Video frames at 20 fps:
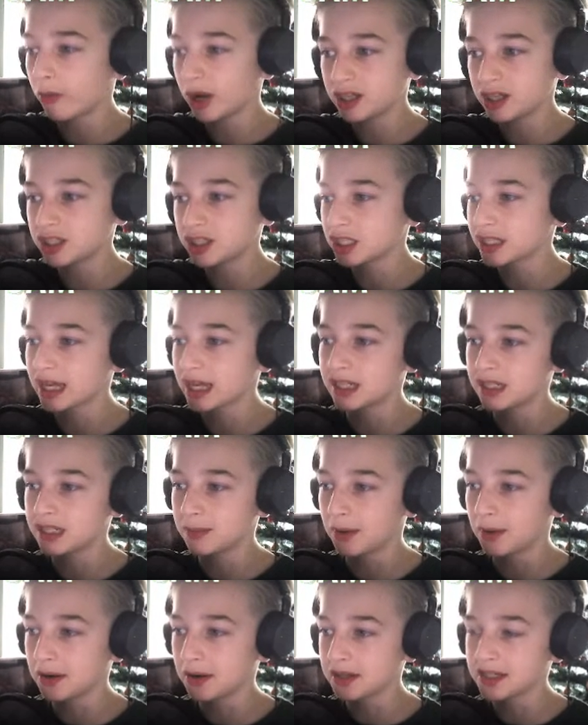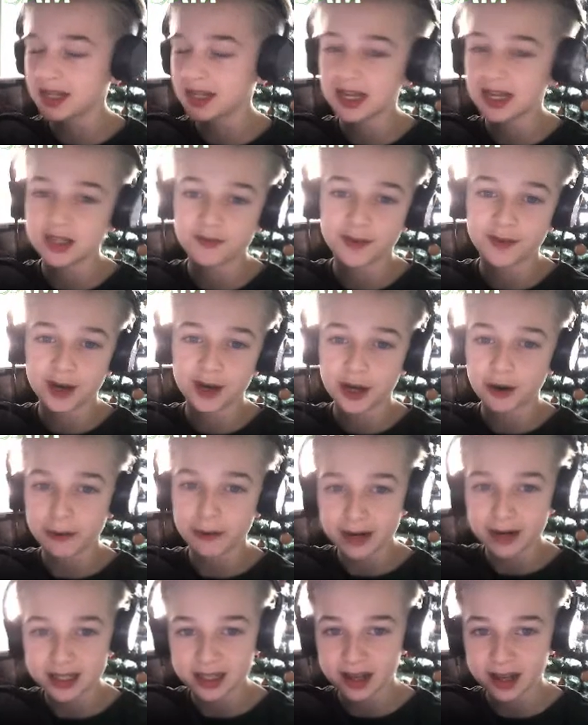but like loads of their videos just
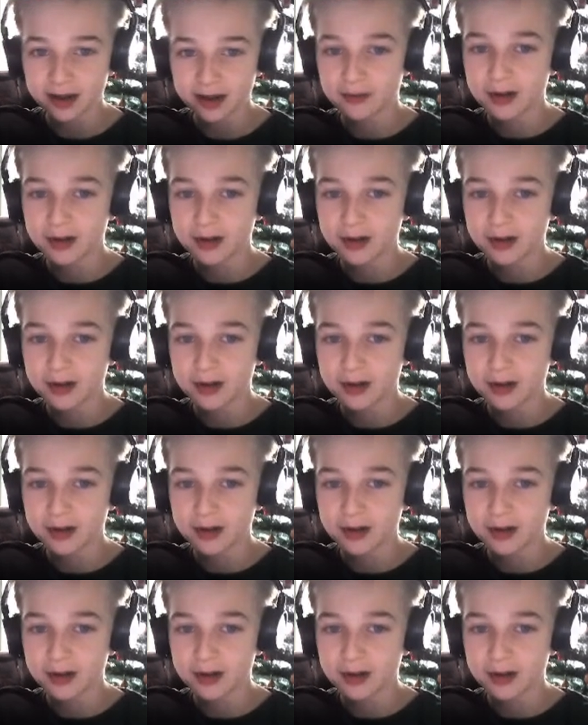at once